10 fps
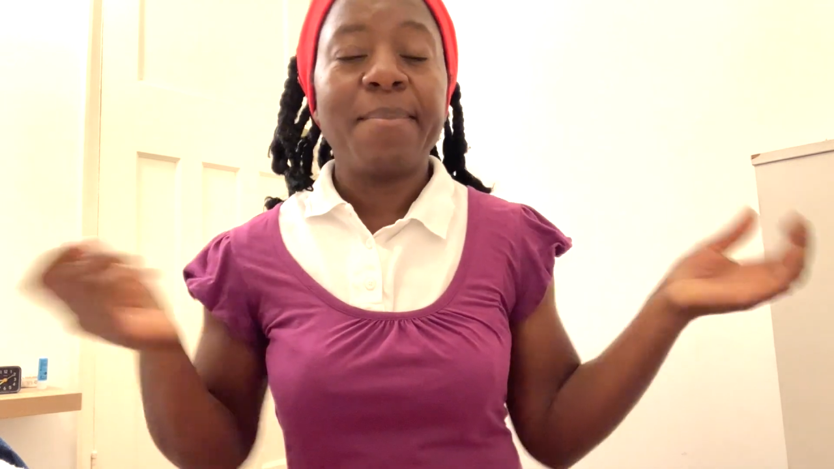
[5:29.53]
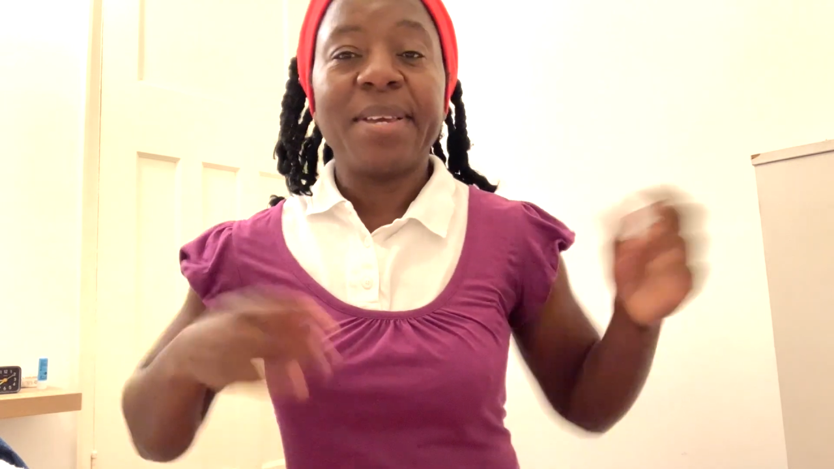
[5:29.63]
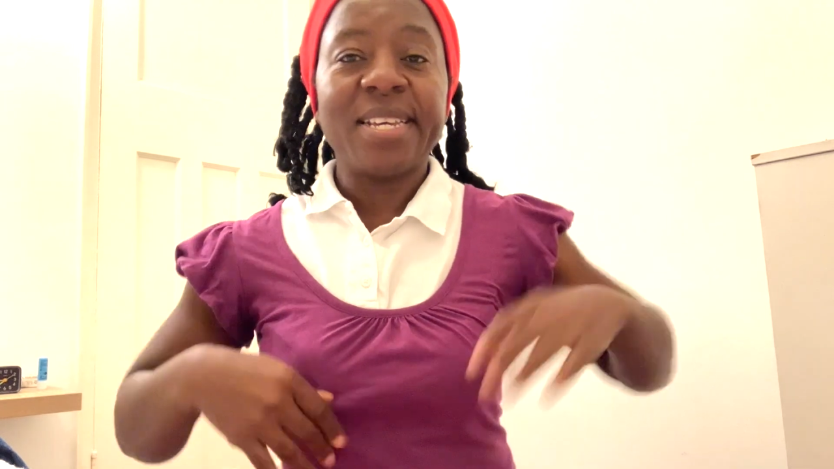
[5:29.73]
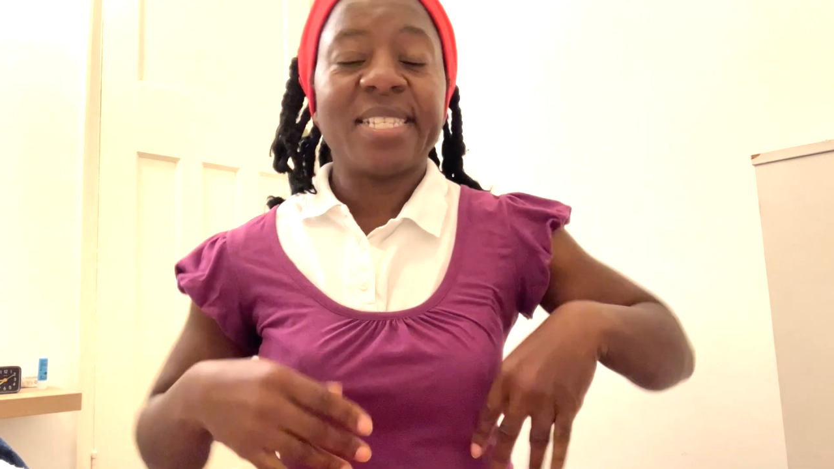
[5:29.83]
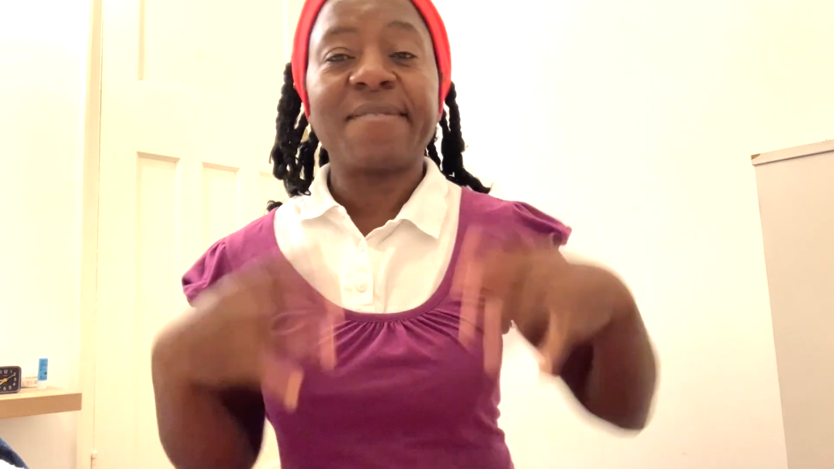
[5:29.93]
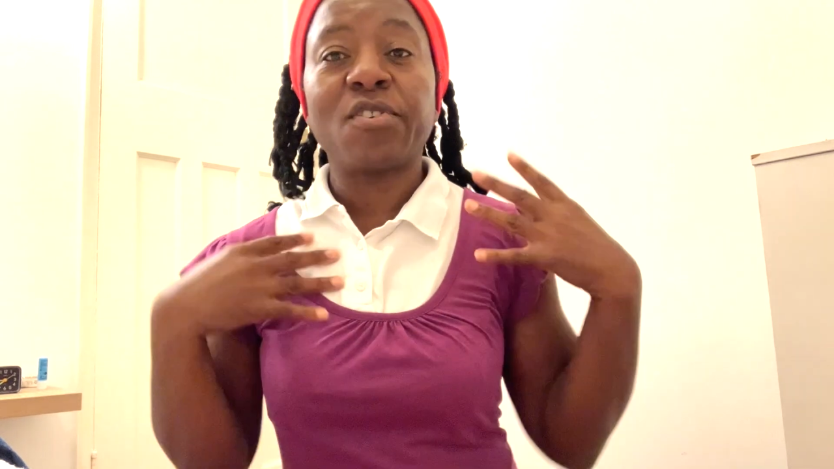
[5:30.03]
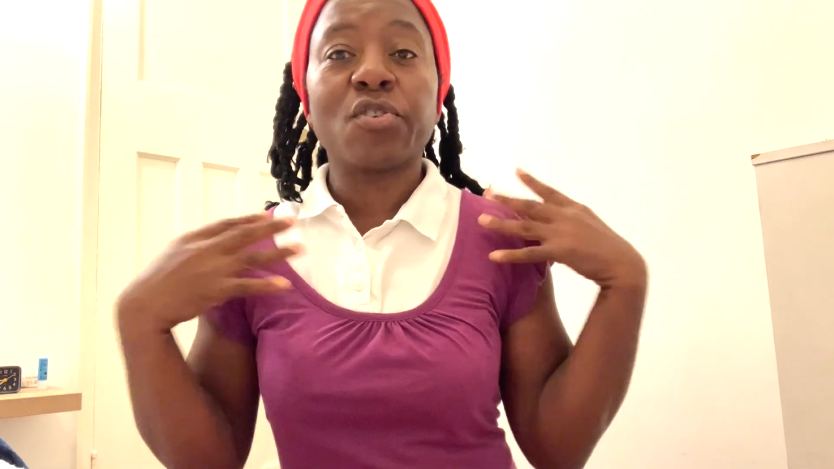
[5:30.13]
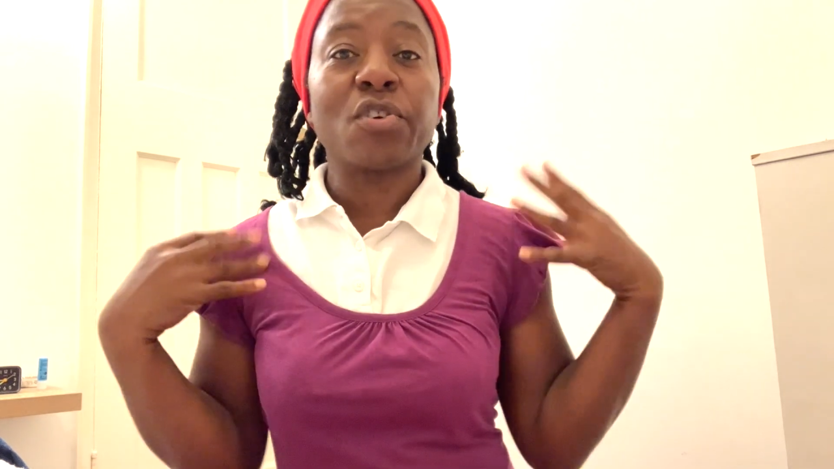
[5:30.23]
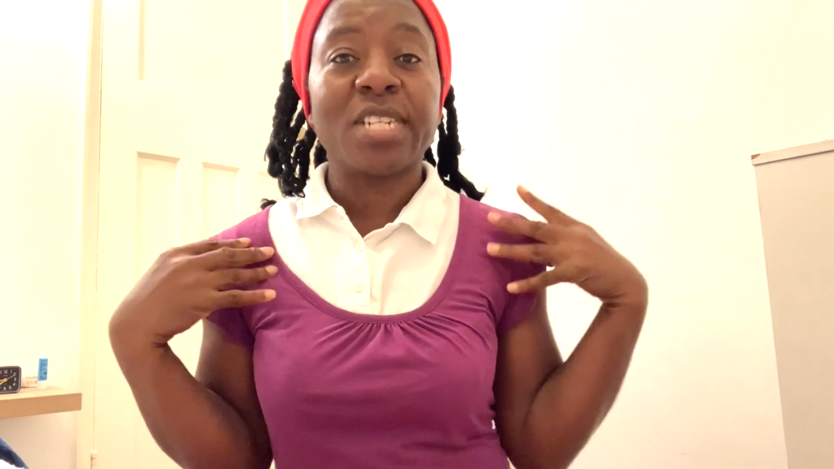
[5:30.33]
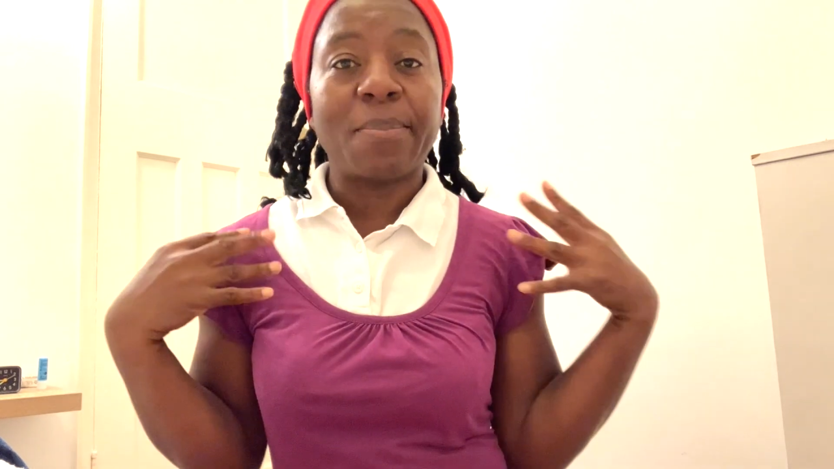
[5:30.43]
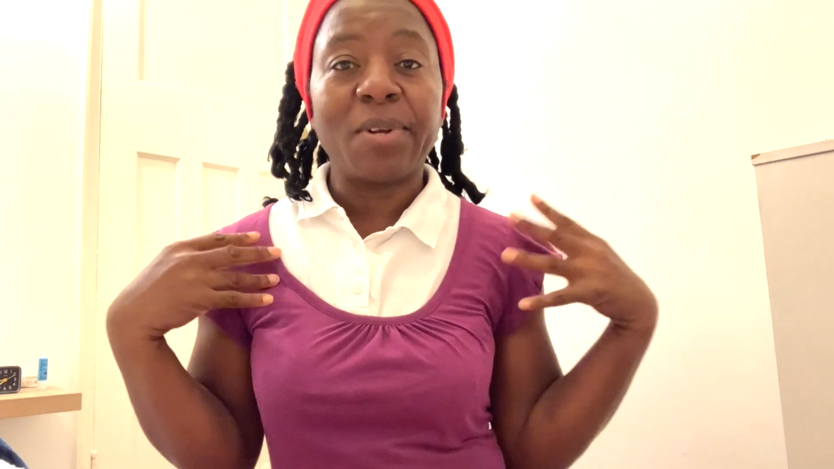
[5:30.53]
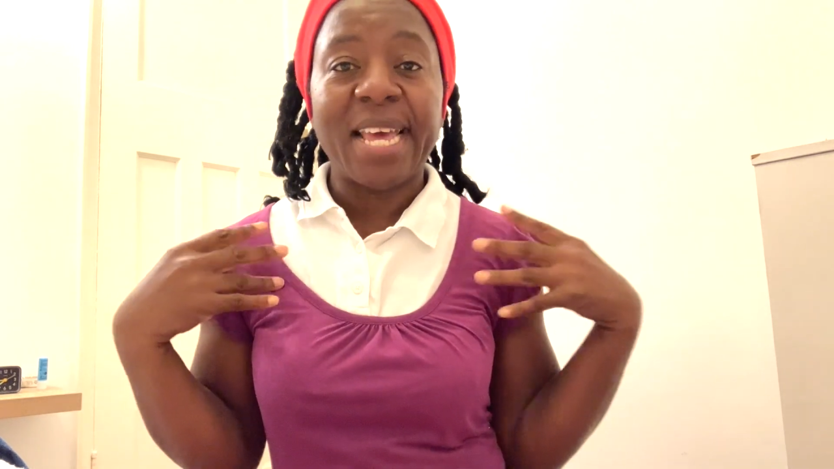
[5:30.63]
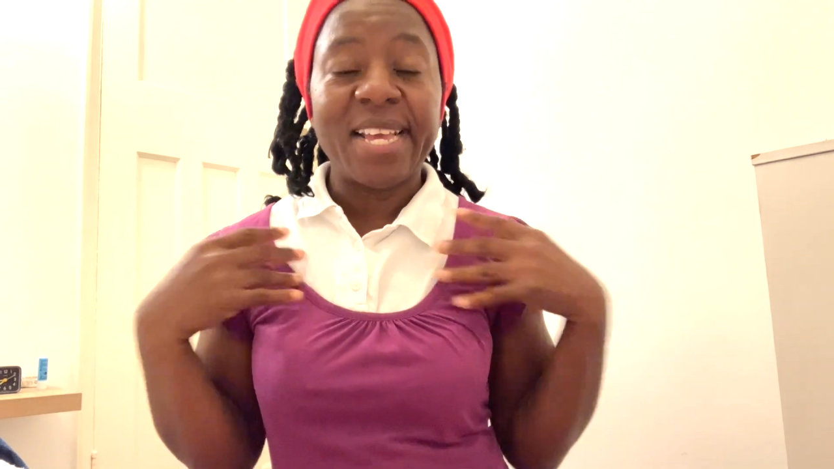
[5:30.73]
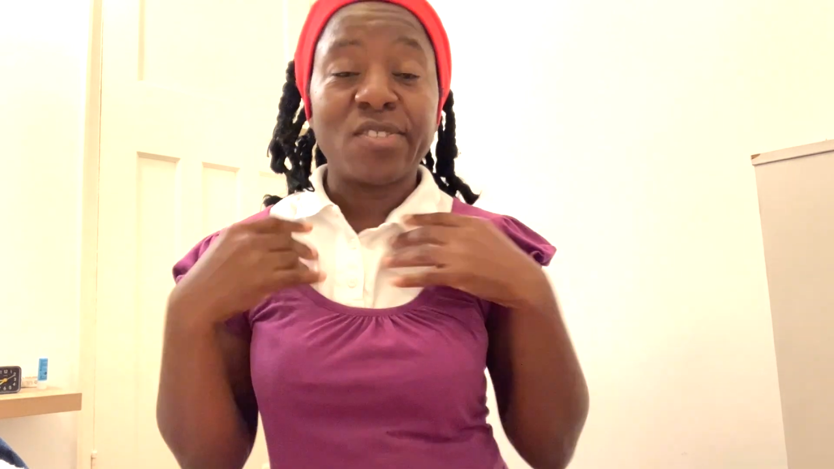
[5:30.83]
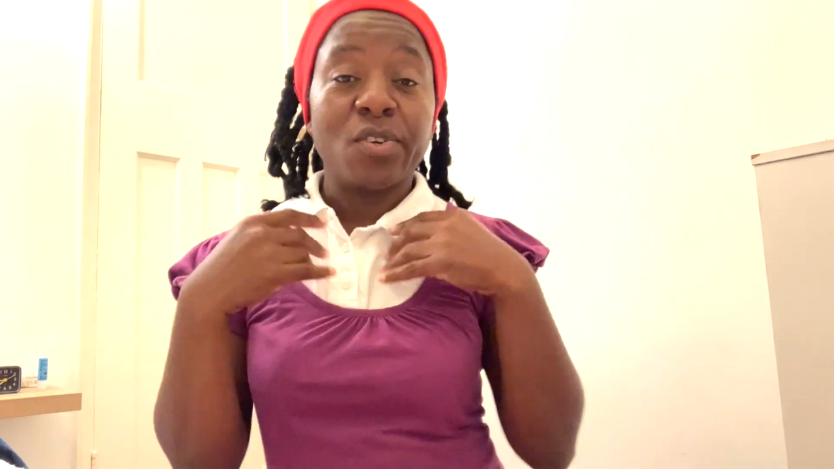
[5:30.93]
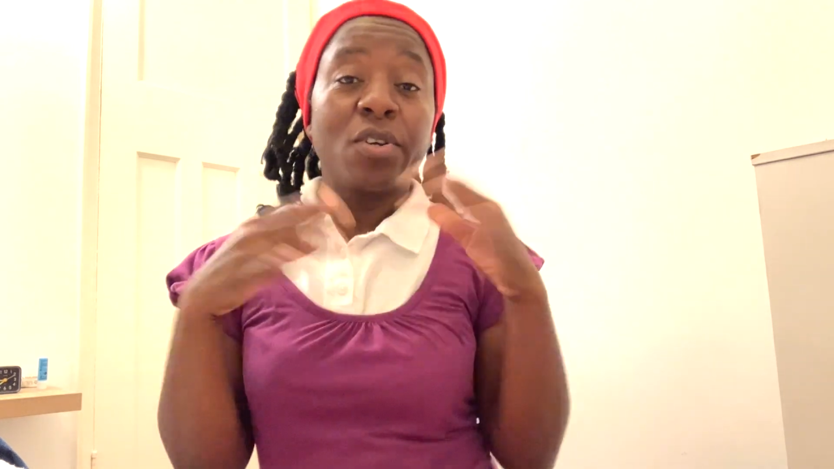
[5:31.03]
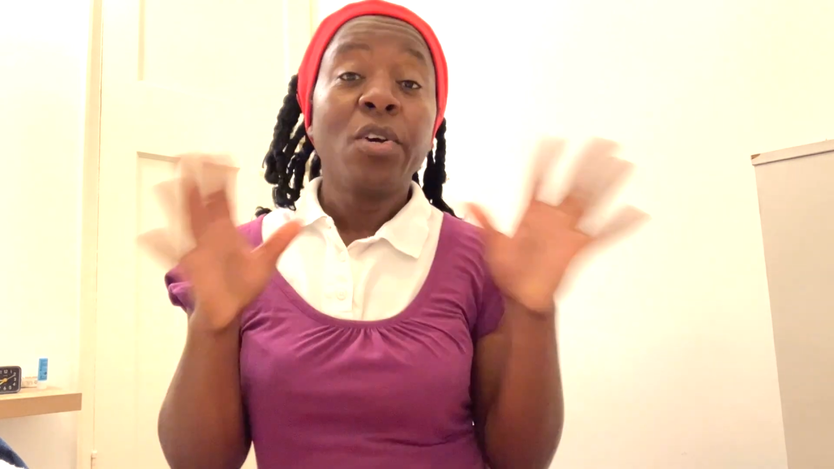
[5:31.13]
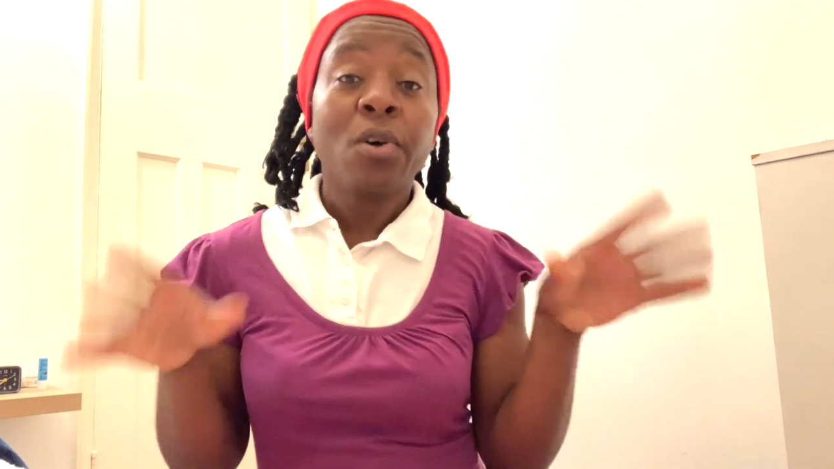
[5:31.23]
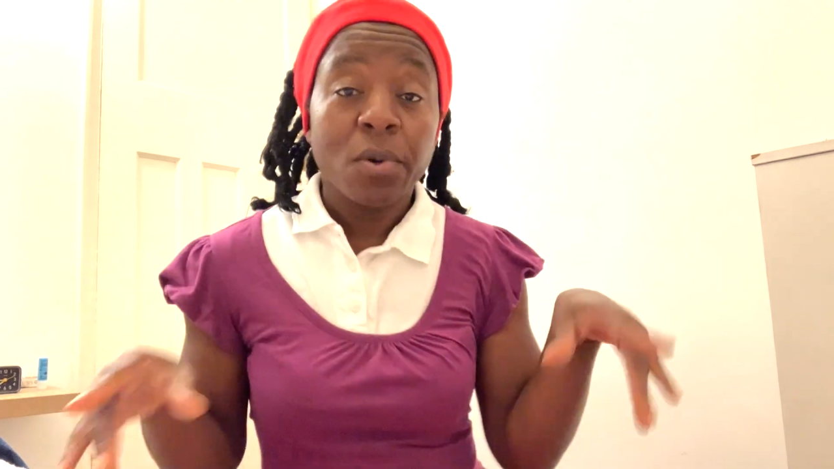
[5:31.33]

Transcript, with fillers: because I've not got double layers on.